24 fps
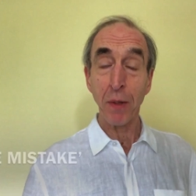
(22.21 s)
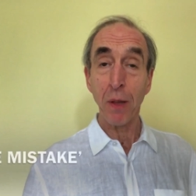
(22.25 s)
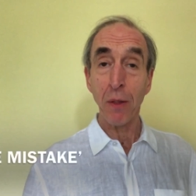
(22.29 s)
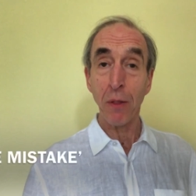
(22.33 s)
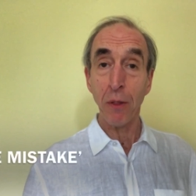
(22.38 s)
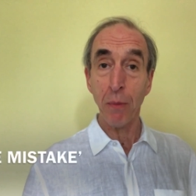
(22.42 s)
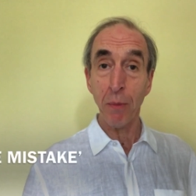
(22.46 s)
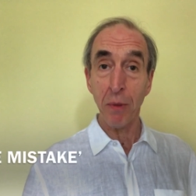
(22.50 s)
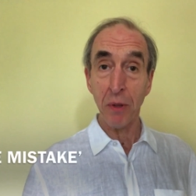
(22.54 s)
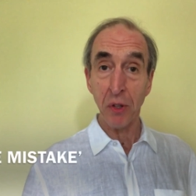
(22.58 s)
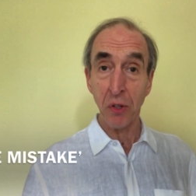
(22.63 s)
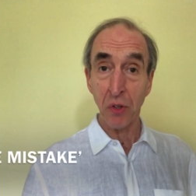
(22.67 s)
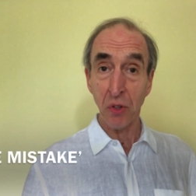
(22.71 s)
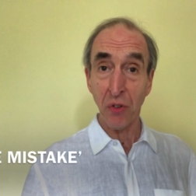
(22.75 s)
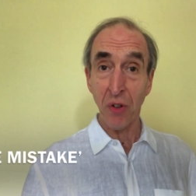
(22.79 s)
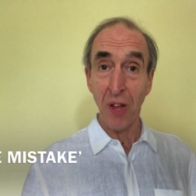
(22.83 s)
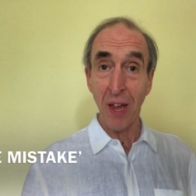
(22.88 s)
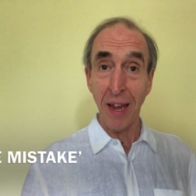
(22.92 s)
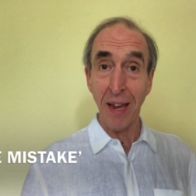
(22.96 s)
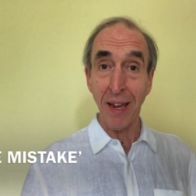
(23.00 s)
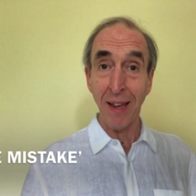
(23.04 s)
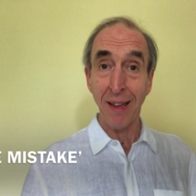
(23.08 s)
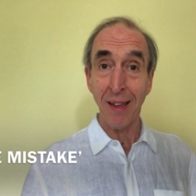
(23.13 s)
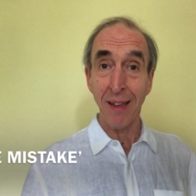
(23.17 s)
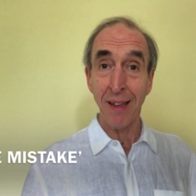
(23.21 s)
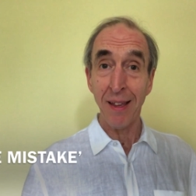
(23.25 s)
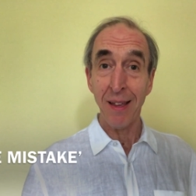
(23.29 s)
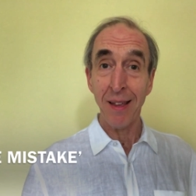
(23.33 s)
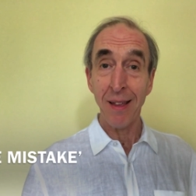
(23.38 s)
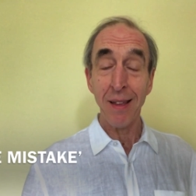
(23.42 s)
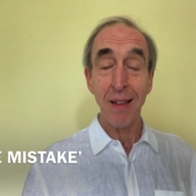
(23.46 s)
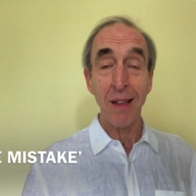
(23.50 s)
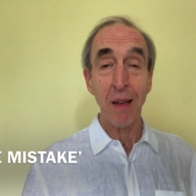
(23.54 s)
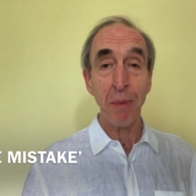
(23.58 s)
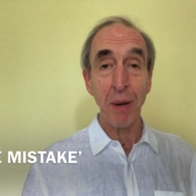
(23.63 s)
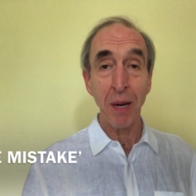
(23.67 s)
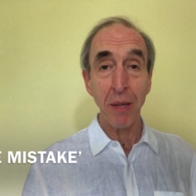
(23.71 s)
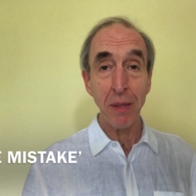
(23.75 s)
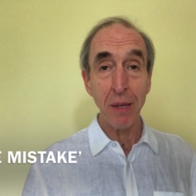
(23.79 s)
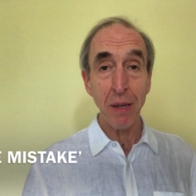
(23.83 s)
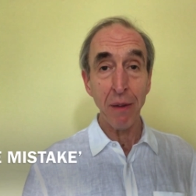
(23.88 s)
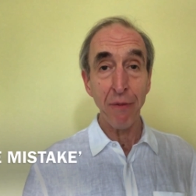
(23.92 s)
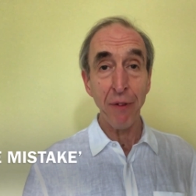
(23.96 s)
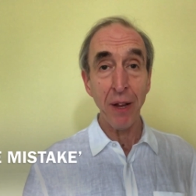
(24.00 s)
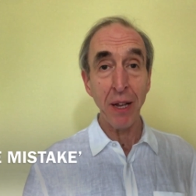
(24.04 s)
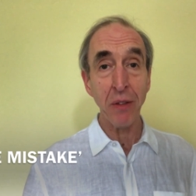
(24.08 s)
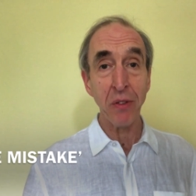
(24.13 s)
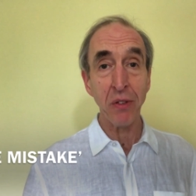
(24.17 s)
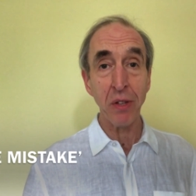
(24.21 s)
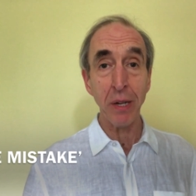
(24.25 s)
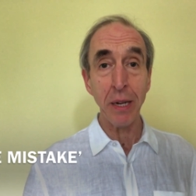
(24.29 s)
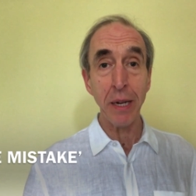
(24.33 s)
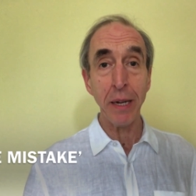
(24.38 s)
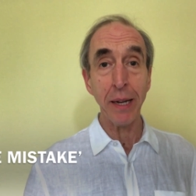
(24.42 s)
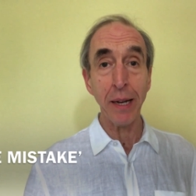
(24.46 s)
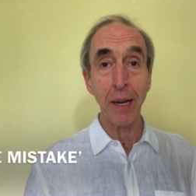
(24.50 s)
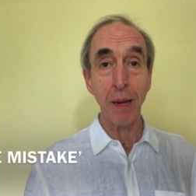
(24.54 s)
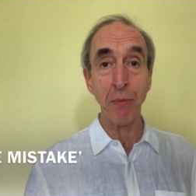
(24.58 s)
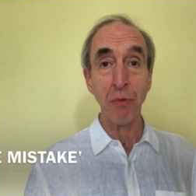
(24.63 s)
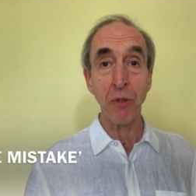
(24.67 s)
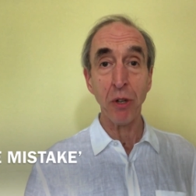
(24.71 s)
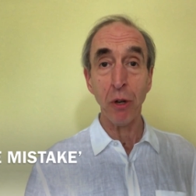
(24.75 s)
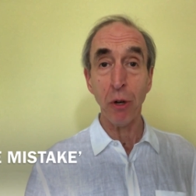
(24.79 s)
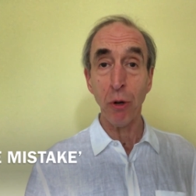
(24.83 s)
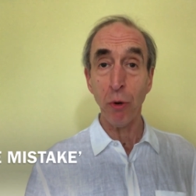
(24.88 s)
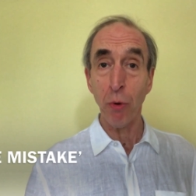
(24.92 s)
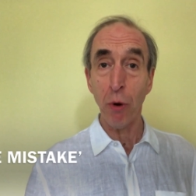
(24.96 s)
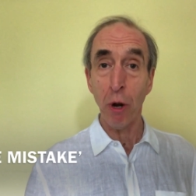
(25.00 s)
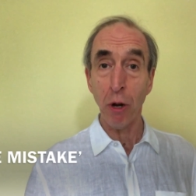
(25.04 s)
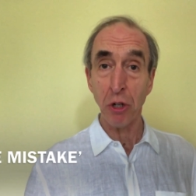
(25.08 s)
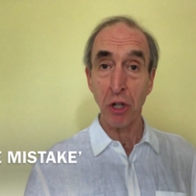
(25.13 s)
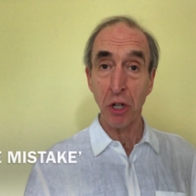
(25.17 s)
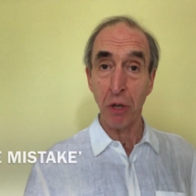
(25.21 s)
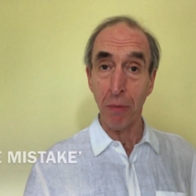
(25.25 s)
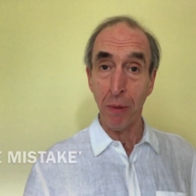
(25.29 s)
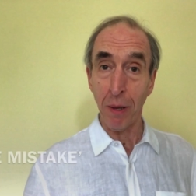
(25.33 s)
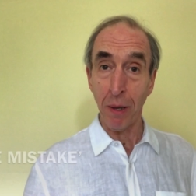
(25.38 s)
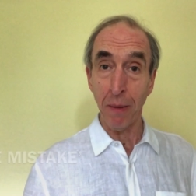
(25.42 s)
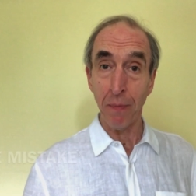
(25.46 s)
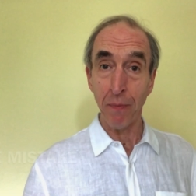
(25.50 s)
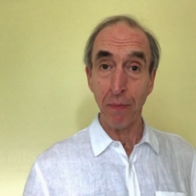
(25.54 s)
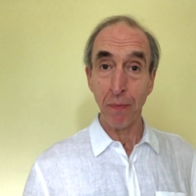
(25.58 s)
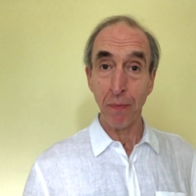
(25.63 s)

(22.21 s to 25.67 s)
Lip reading: The Mistake, about the events leading up to Hiroshima.